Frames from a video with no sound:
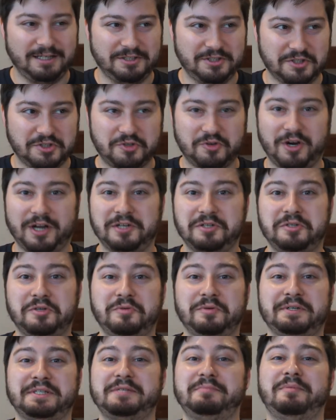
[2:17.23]
Just trying
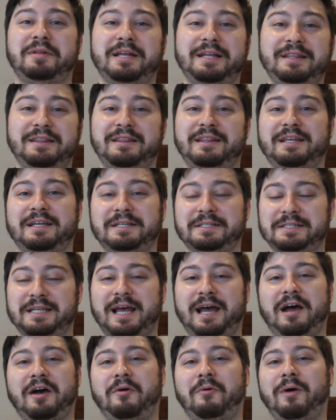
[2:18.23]
to explain things
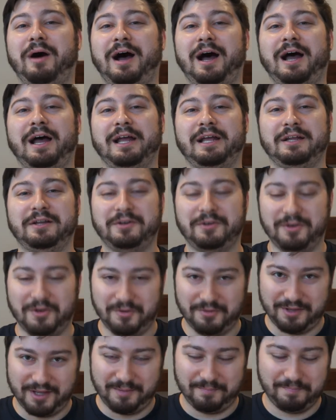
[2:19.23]
how I
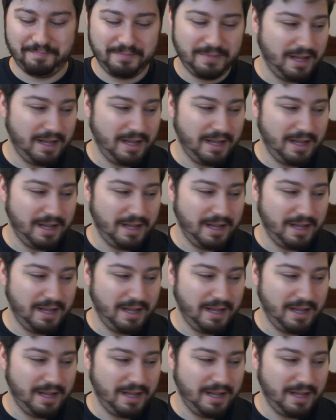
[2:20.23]
know them.